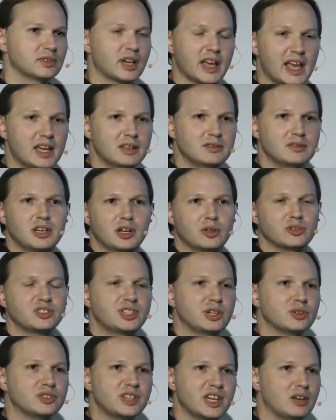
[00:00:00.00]
and it'll
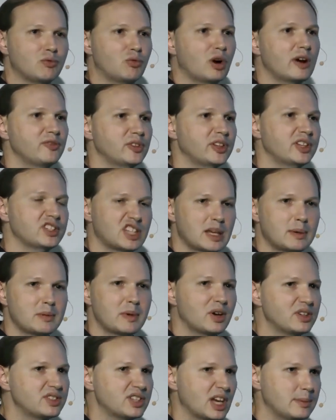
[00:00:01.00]
still take roughly the same
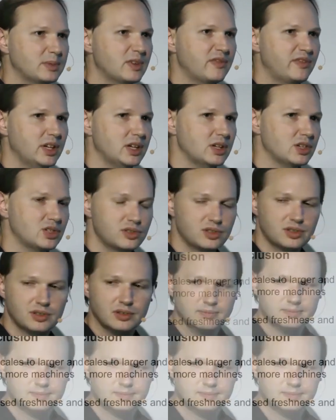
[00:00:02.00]
amount of time to finish.